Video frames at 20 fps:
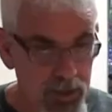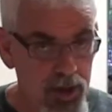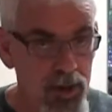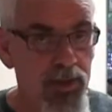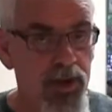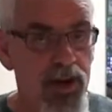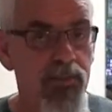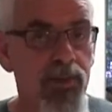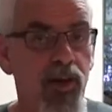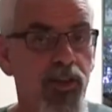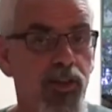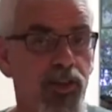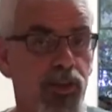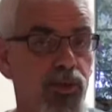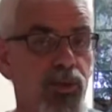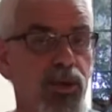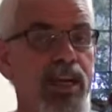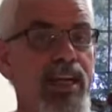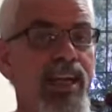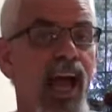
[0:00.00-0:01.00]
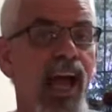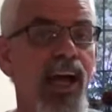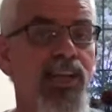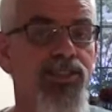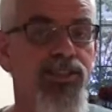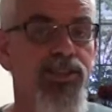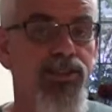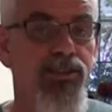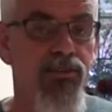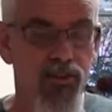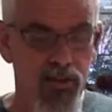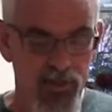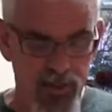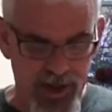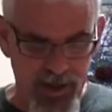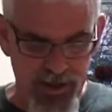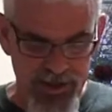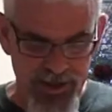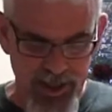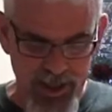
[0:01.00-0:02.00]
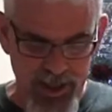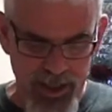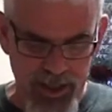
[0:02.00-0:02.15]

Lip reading: going to put about 3 dashes of the bitters in